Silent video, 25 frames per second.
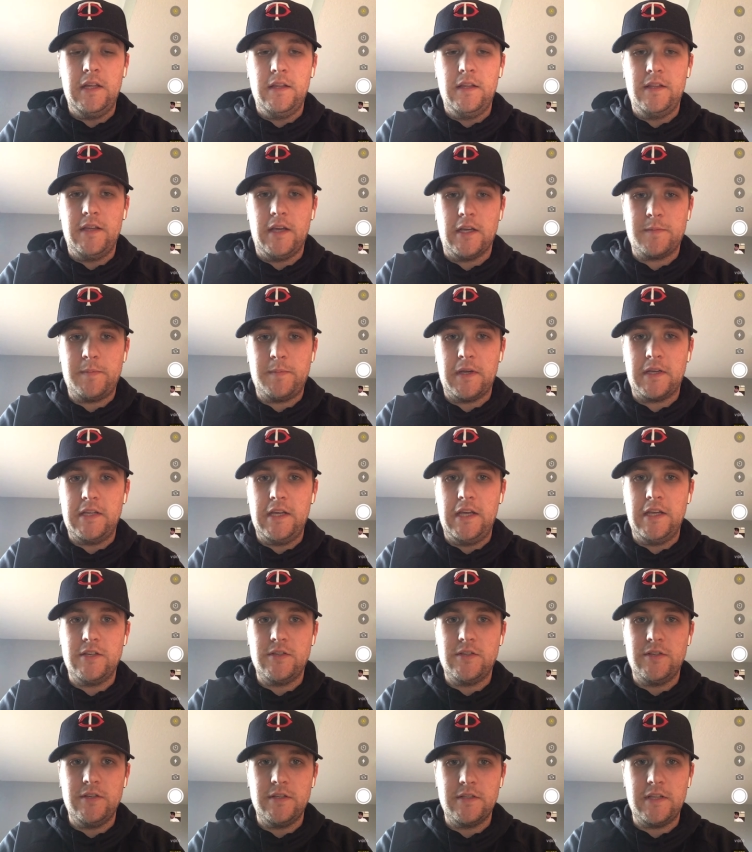The
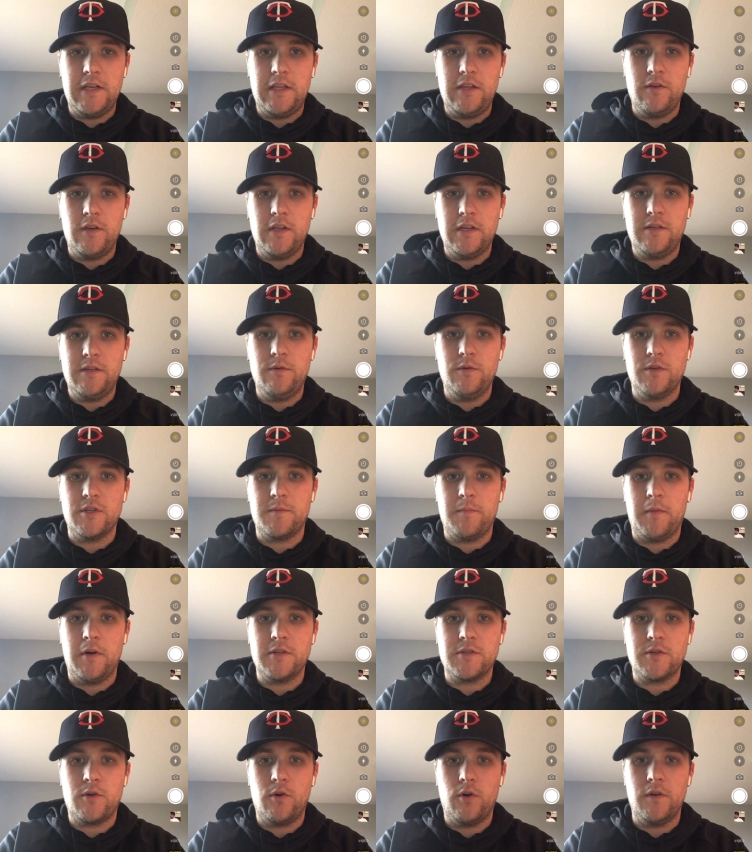expectation is that you get to a
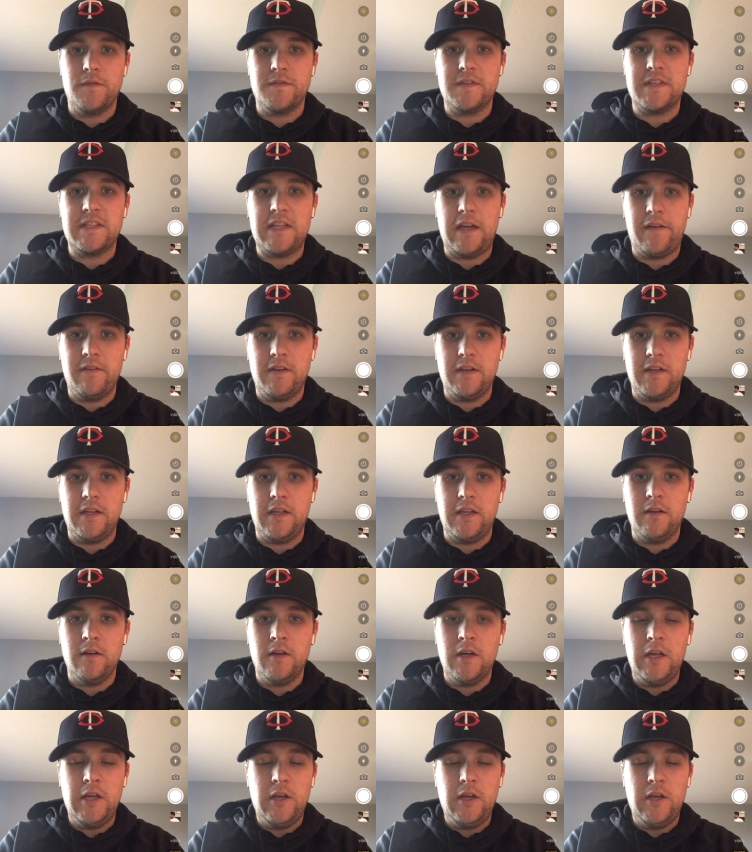SMART score of 70.